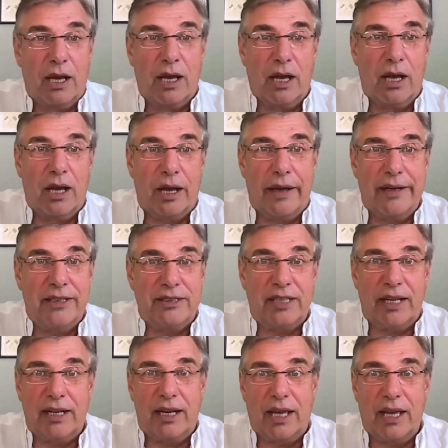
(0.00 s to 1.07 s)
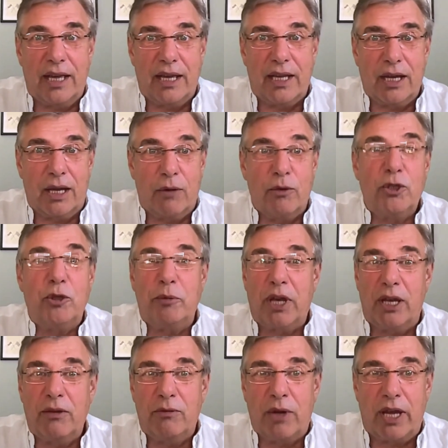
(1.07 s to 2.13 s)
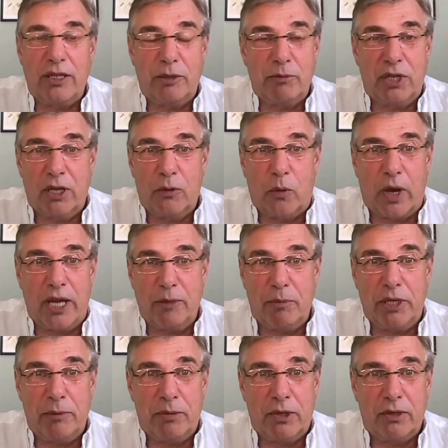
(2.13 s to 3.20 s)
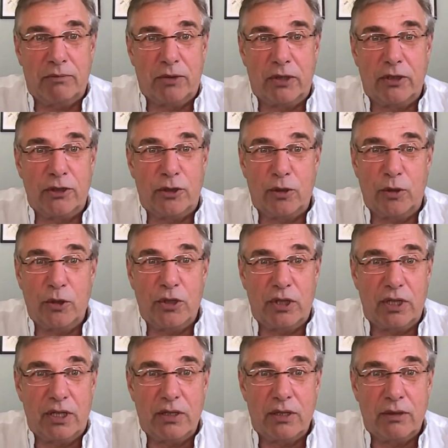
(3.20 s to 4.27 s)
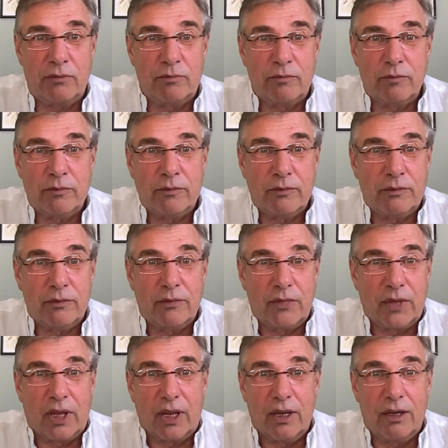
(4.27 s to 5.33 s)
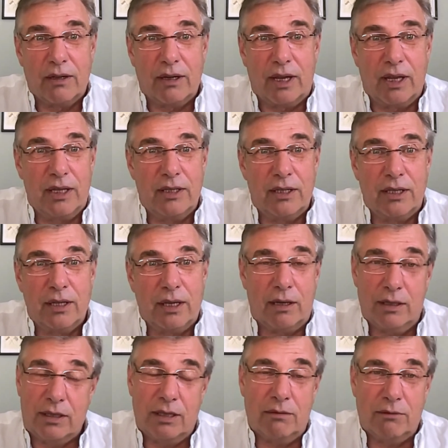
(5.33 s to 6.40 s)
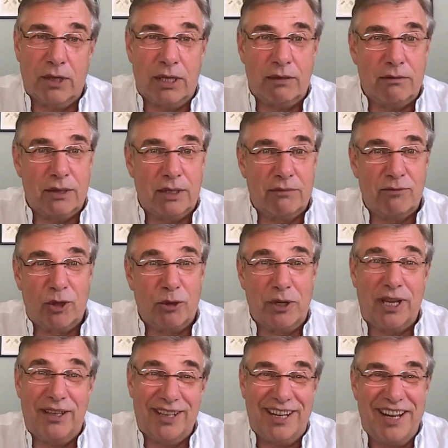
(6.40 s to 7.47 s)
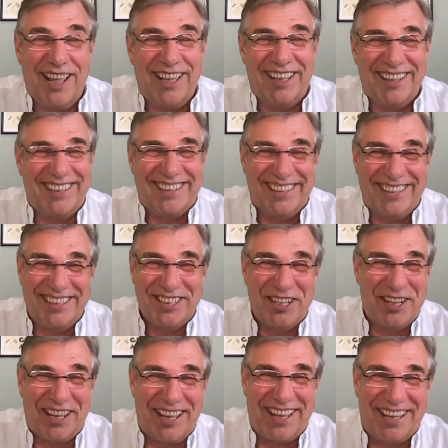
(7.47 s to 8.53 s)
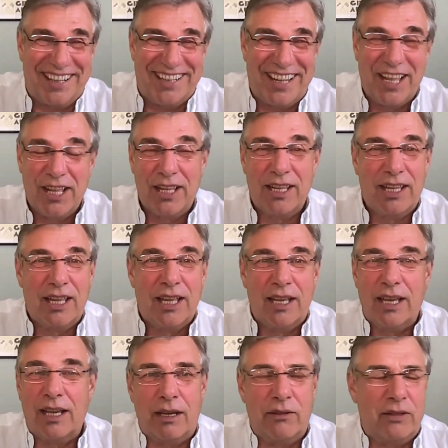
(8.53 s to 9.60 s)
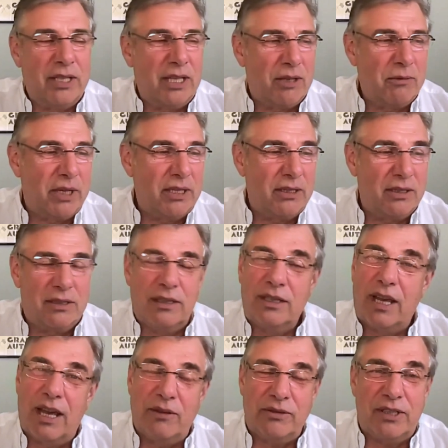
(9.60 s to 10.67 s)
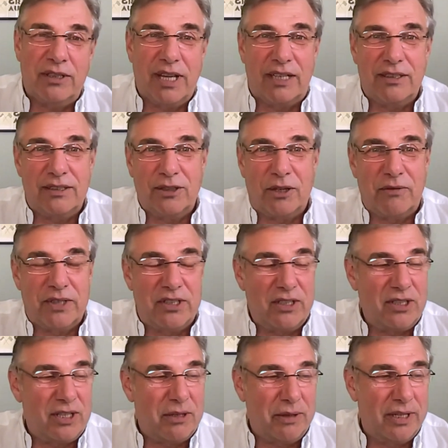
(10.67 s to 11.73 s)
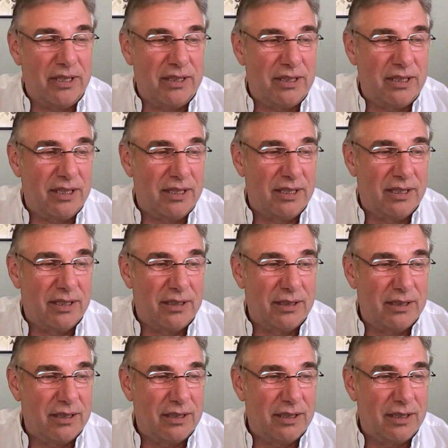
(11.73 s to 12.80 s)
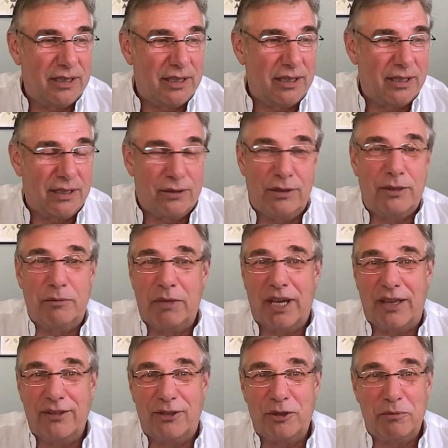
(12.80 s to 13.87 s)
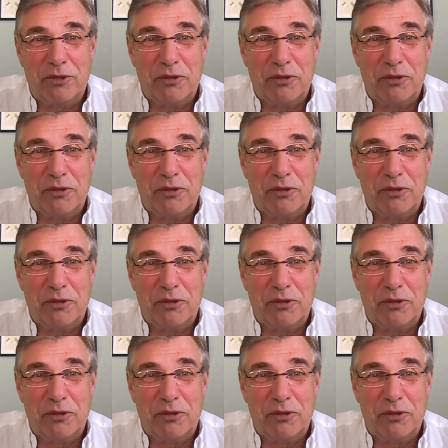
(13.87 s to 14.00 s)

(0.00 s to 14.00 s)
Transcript: And he said, like, would you mind writing me a white paper what the solution is? Right. I said, well, okay then. Right. I think I went, after that conversation, I went to the bathroom.